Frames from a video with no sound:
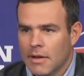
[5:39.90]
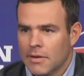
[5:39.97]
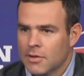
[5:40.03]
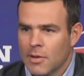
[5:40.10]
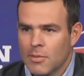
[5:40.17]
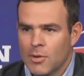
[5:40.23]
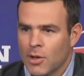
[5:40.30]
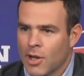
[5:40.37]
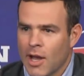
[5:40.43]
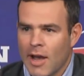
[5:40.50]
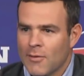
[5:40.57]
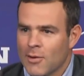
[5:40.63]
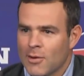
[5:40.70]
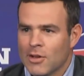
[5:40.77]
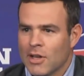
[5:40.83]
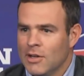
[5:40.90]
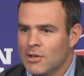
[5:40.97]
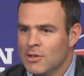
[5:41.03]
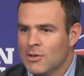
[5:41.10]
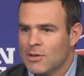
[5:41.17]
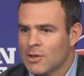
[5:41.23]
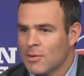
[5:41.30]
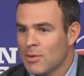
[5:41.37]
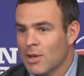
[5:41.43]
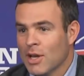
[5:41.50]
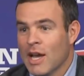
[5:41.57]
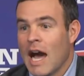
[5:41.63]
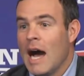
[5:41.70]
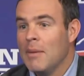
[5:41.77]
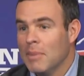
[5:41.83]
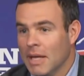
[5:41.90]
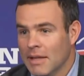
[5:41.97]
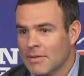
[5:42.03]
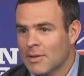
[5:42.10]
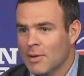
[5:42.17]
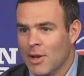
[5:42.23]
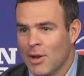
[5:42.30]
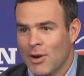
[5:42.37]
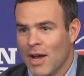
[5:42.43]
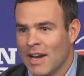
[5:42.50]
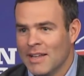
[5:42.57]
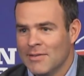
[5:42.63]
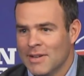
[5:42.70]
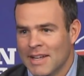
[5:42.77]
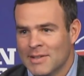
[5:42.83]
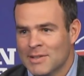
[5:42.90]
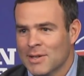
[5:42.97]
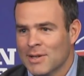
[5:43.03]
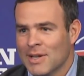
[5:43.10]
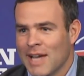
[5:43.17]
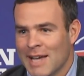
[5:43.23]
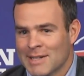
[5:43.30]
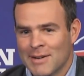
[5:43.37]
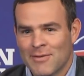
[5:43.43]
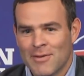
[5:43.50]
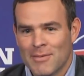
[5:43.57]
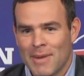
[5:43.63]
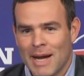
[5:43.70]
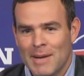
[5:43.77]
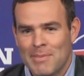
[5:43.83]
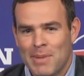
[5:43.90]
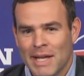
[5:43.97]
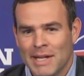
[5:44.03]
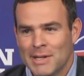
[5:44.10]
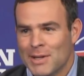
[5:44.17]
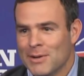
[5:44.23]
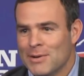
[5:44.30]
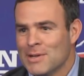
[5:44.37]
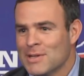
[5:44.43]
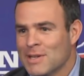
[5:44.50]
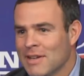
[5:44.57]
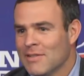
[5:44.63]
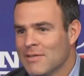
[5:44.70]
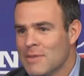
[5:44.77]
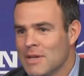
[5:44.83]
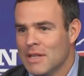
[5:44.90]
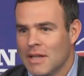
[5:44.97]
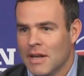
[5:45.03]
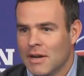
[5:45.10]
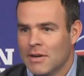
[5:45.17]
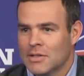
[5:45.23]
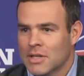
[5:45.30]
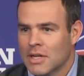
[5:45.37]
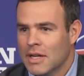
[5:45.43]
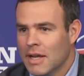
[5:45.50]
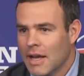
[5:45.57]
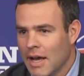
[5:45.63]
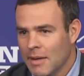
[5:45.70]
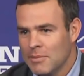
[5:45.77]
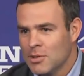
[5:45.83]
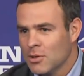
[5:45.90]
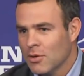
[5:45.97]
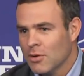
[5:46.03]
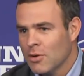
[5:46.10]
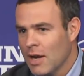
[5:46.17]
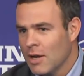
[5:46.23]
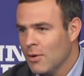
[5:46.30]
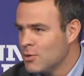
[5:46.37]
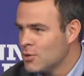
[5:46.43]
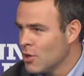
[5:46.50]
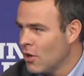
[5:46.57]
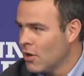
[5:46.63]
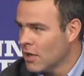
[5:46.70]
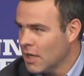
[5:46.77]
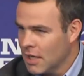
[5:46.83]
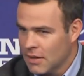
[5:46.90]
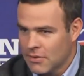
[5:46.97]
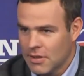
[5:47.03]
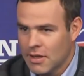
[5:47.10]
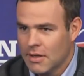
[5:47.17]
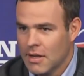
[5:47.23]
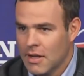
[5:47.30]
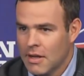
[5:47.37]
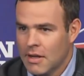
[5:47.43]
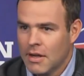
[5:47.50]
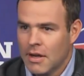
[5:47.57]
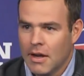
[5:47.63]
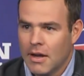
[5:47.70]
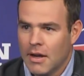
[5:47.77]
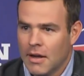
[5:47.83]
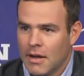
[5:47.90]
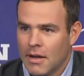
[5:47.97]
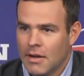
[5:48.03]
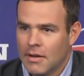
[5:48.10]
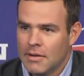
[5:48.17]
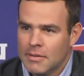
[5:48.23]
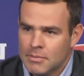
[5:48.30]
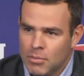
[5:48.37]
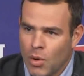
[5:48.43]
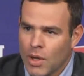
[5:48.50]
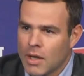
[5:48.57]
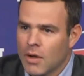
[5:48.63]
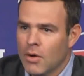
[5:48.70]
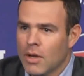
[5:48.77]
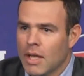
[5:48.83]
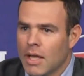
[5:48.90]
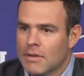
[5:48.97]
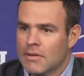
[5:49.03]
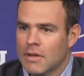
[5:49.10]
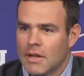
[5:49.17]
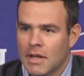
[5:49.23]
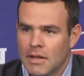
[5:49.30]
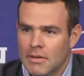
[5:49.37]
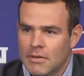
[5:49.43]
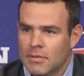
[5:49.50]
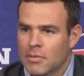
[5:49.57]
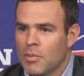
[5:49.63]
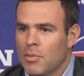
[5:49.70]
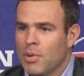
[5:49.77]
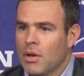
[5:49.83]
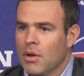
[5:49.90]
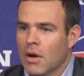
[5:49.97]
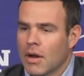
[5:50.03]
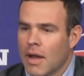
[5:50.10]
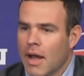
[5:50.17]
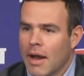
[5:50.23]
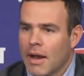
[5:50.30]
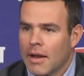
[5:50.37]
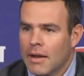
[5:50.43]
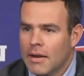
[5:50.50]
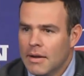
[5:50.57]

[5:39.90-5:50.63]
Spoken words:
Some of the conversations, some of the comments, they're not even necessarily asking for my opinion. They're just giving me theirs. I'm sure, I know Sean gets it. Boyko gets it, and he's a PR guy.